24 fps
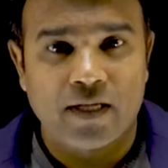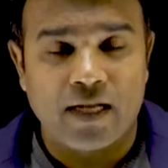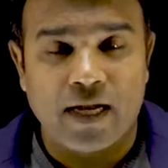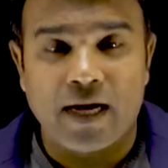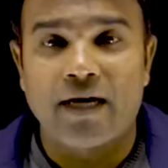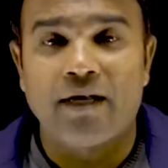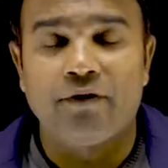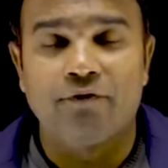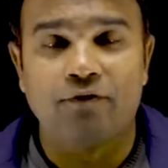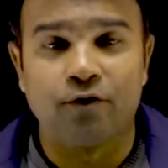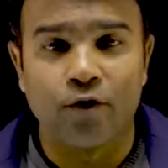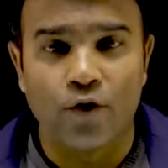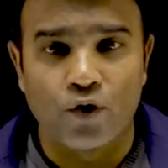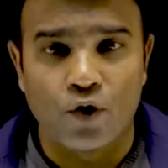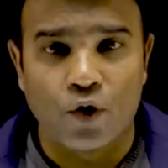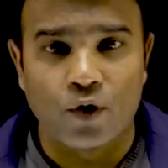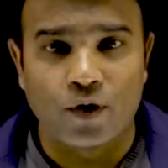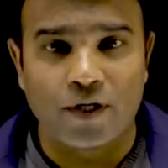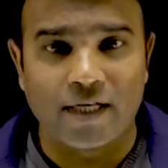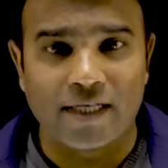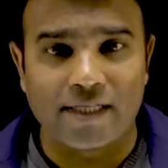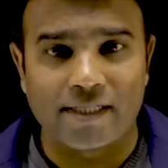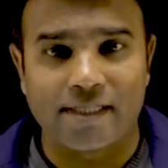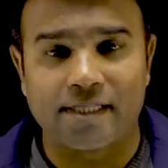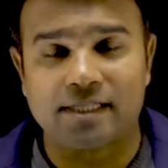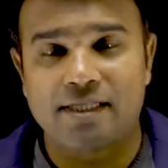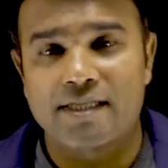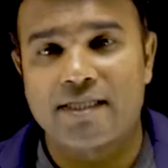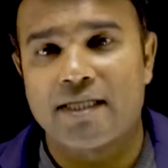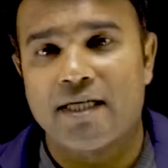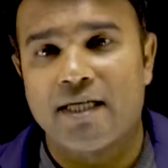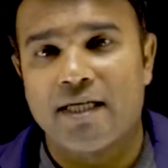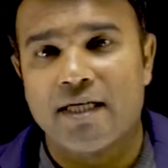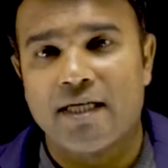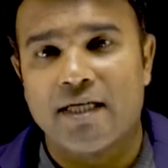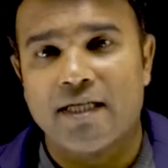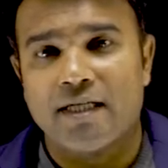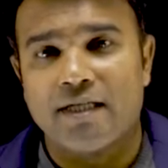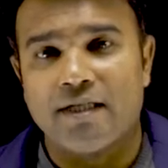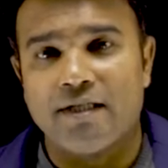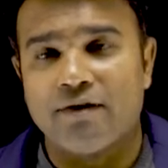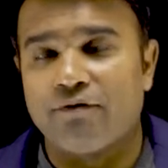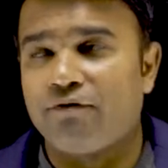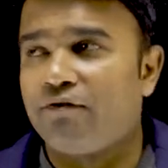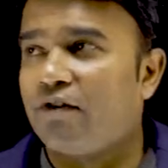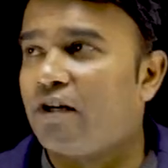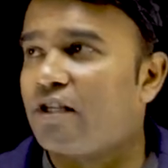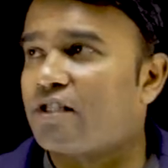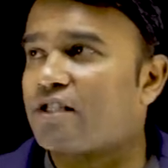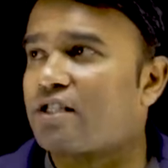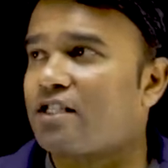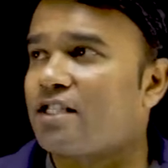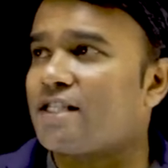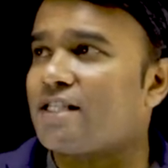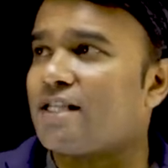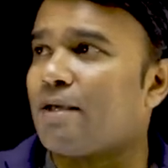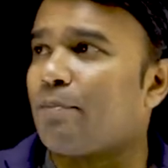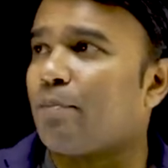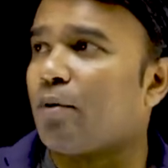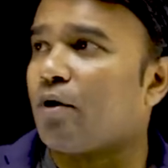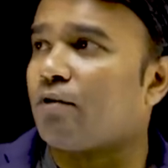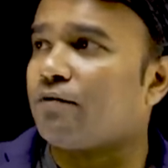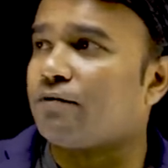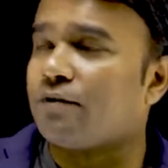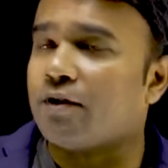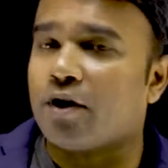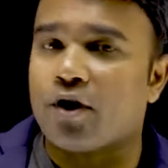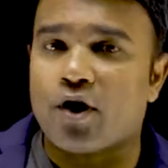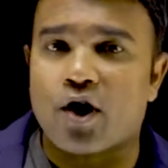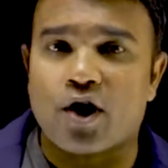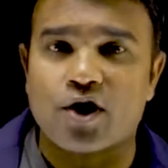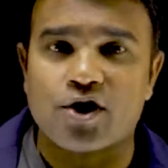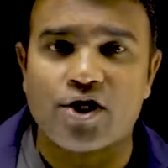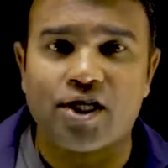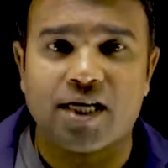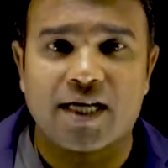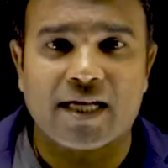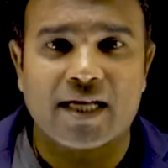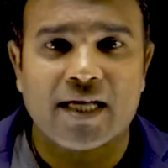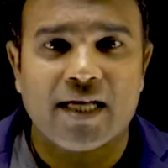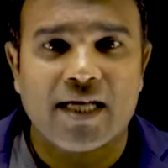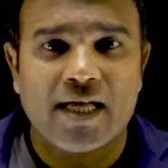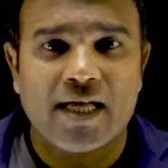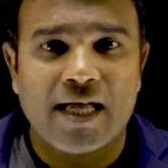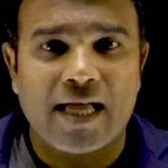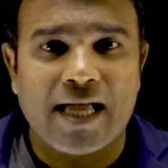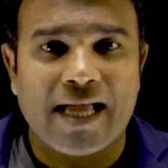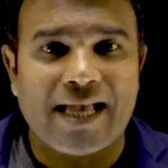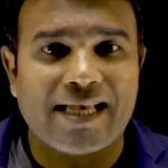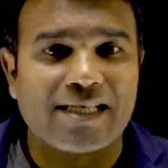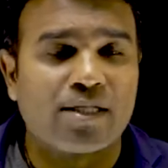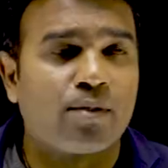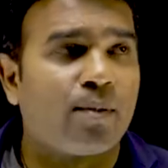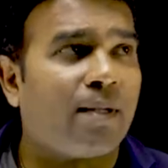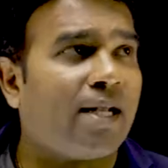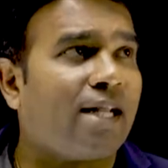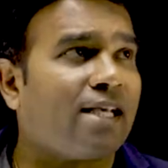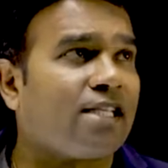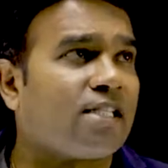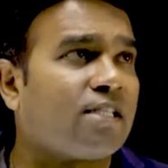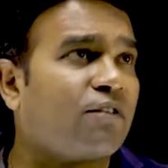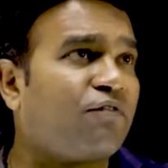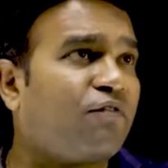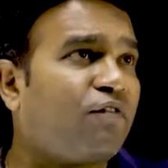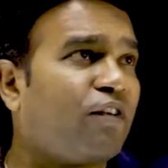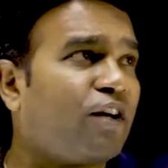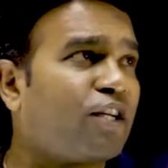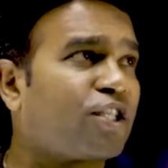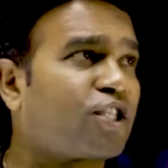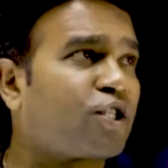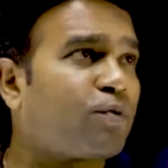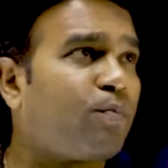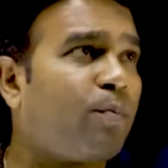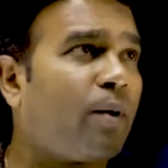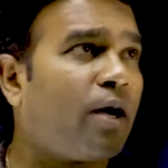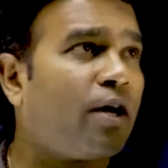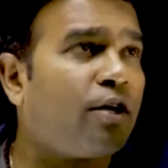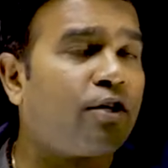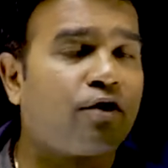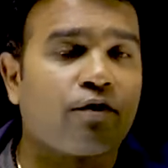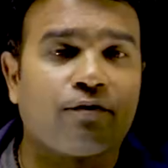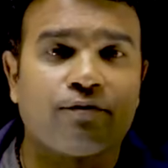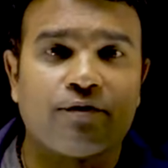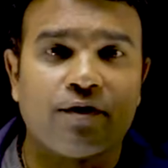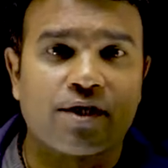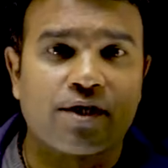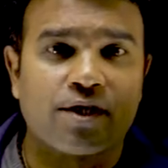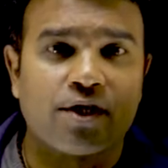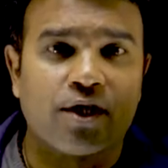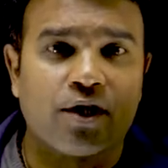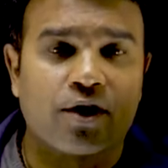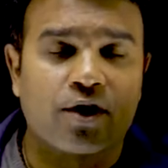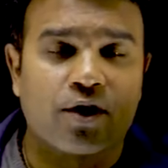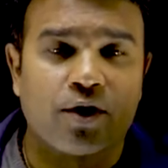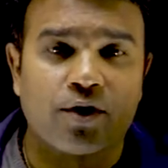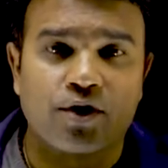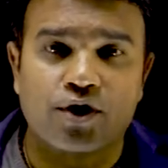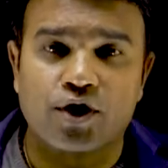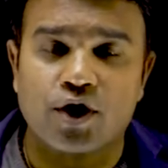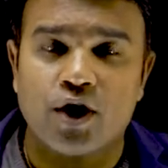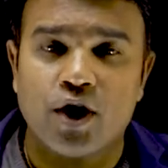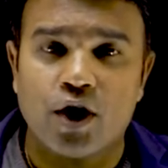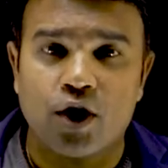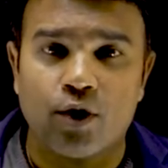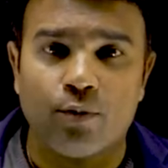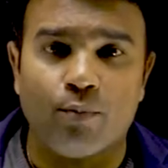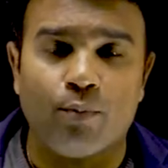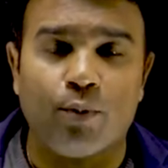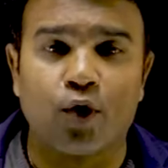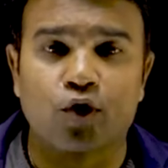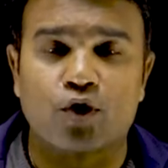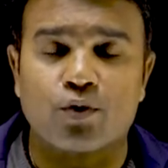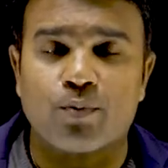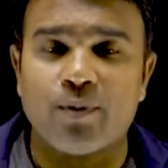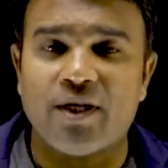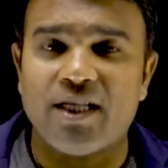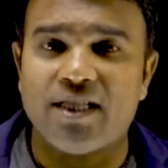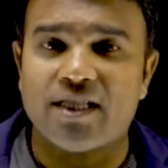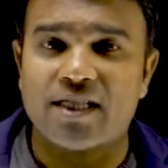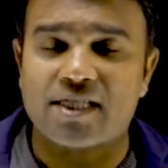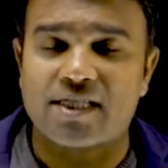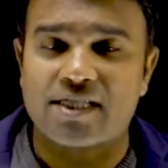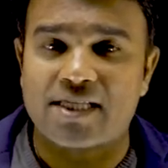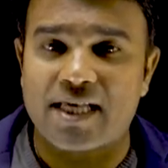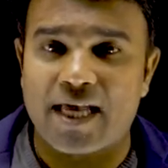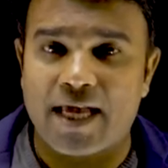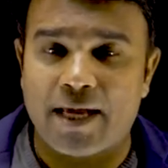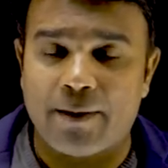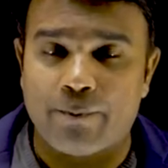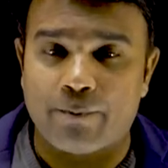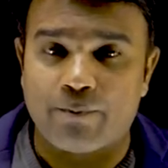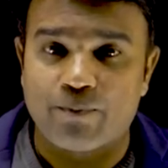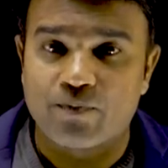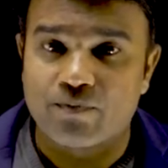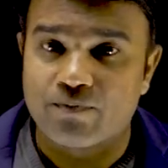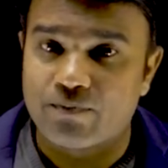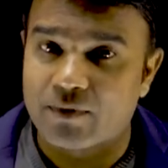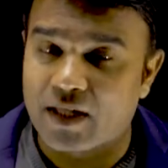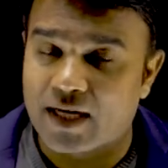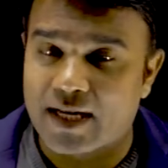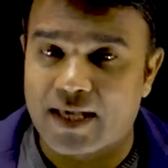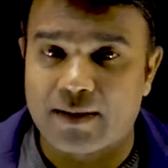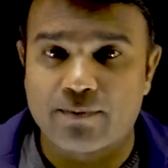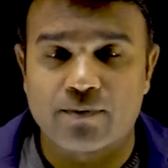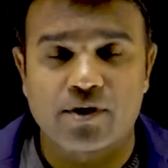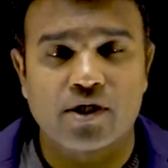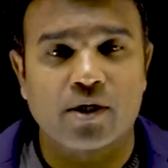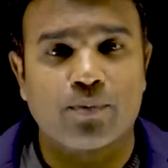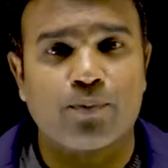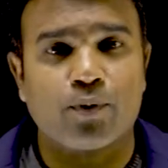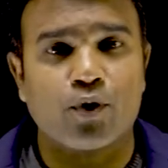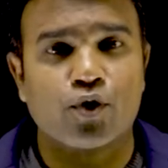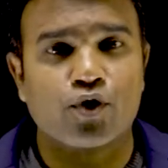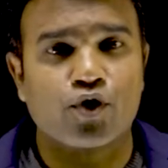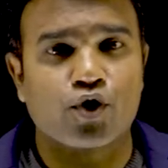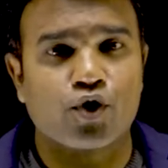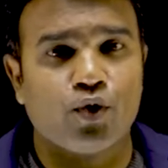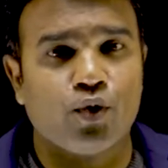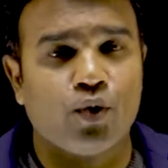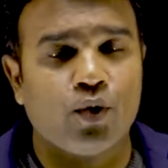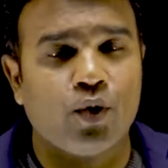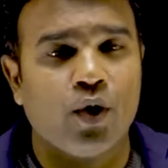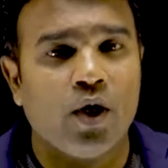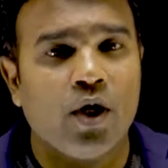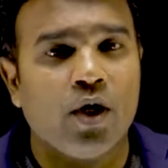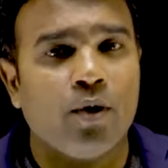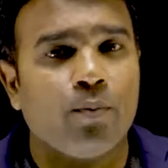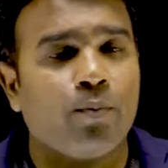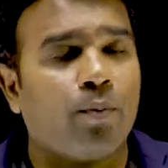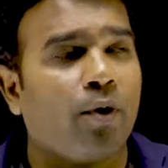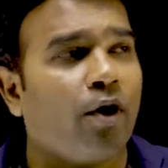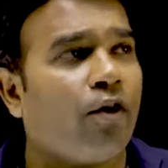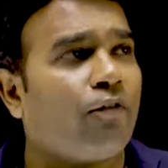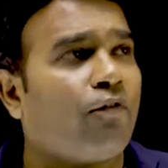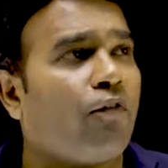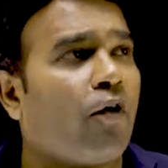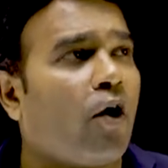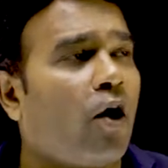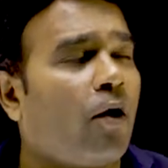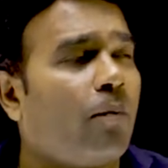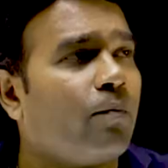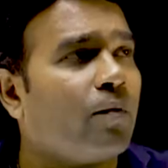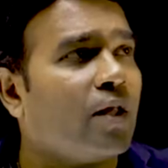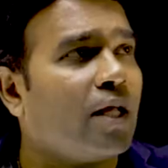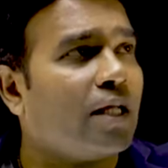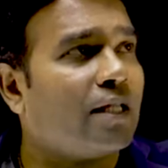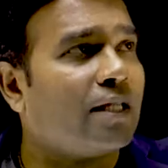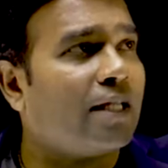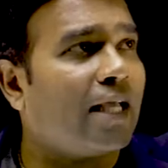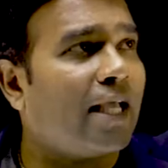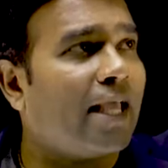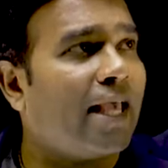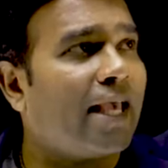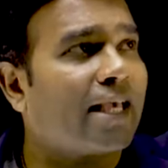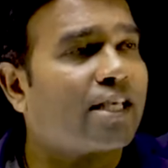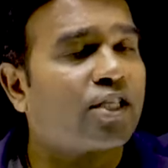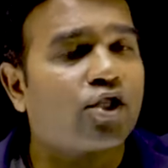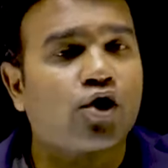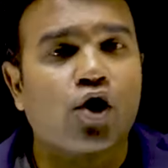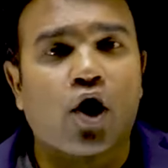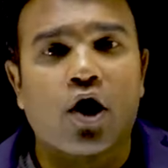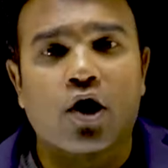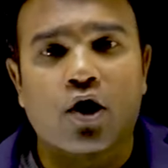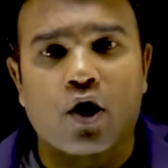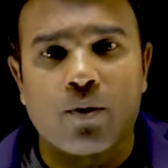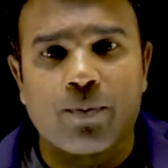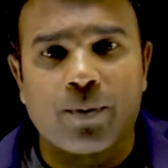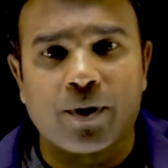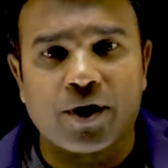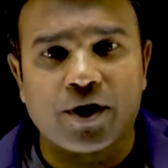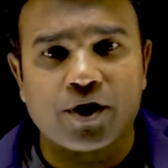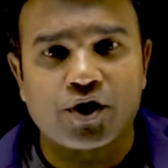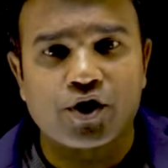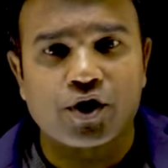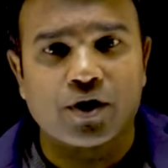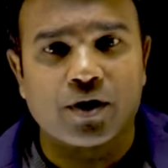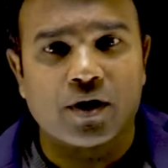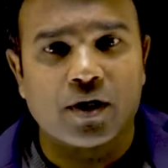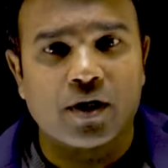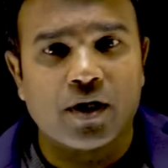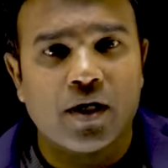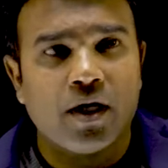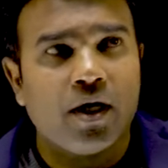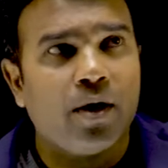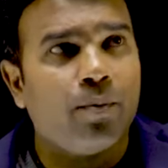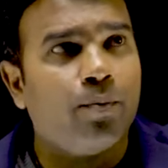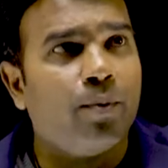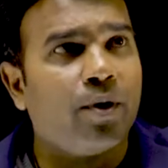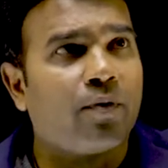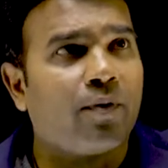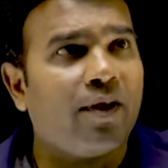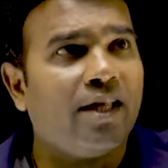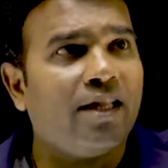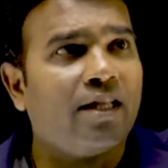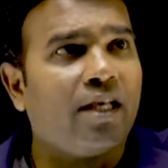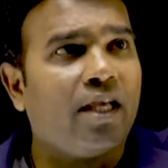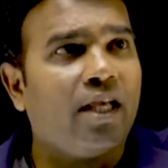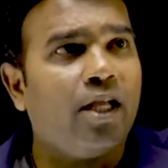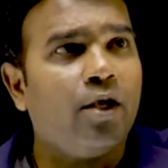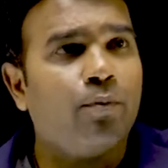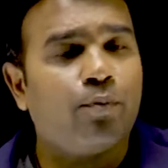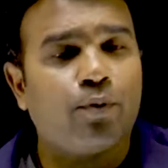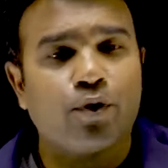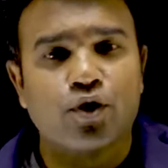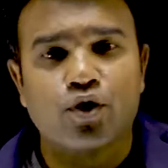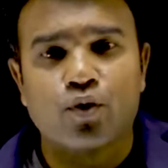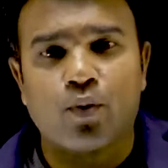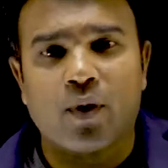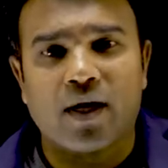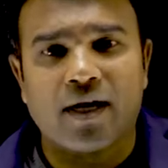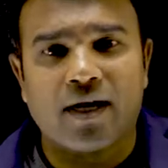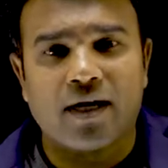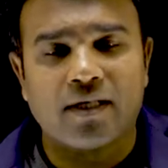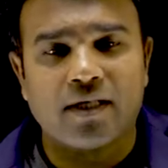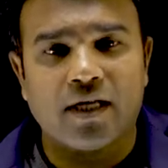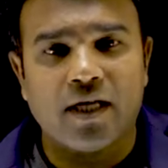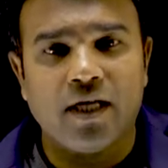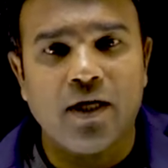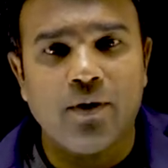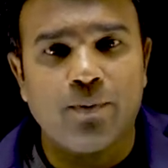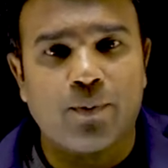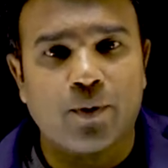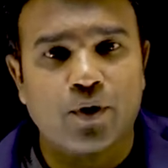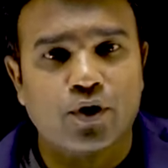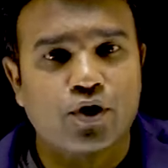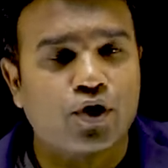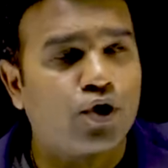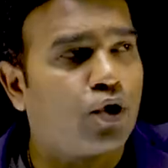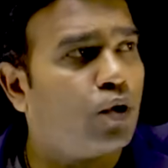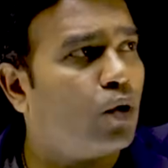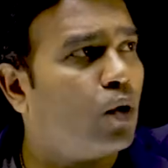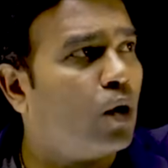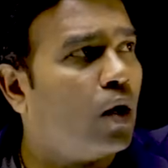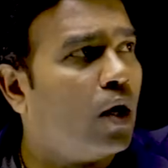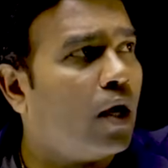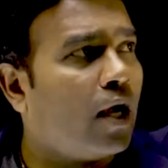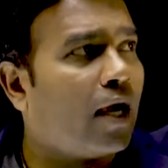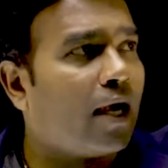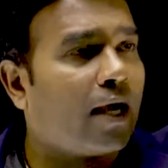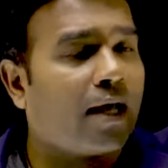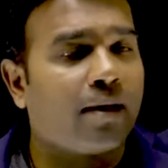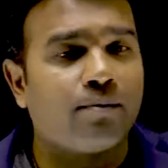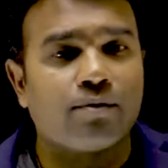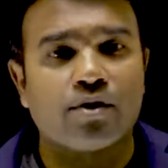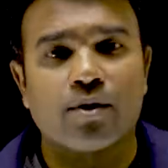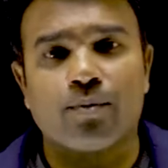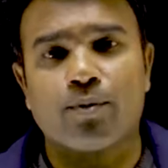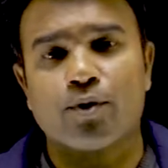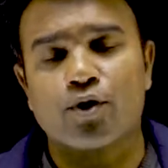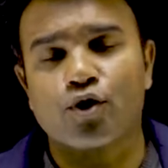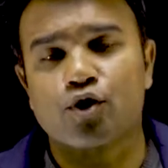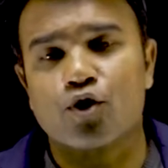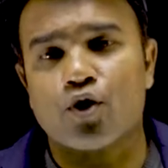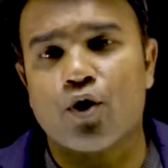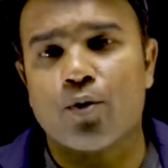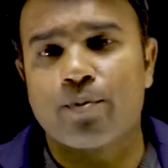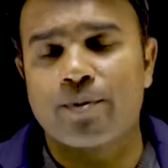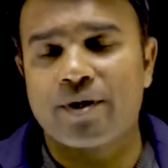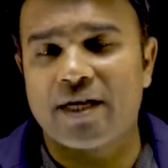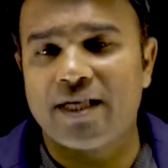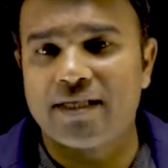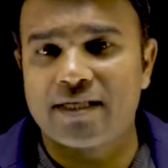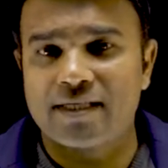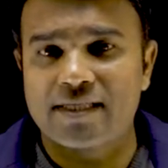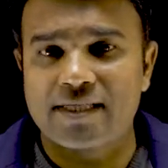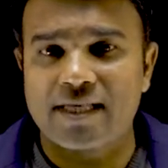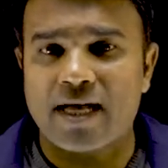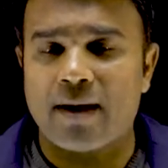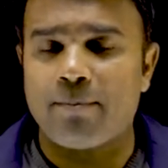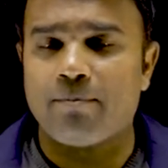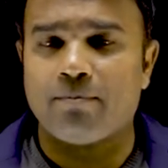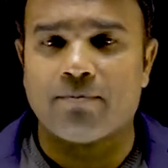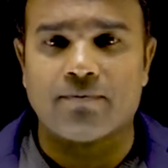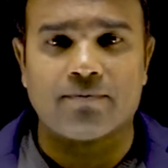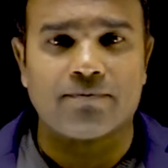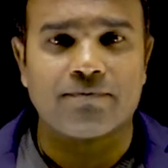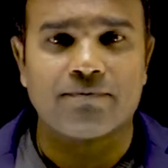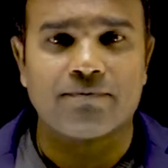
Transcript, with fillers: And if you notice, the first step of the logic as well as the first part of the circuit both mean the same, that I am supposed to perform the X O R operation between the input one and the input two, and I am supposed to obtain the sum.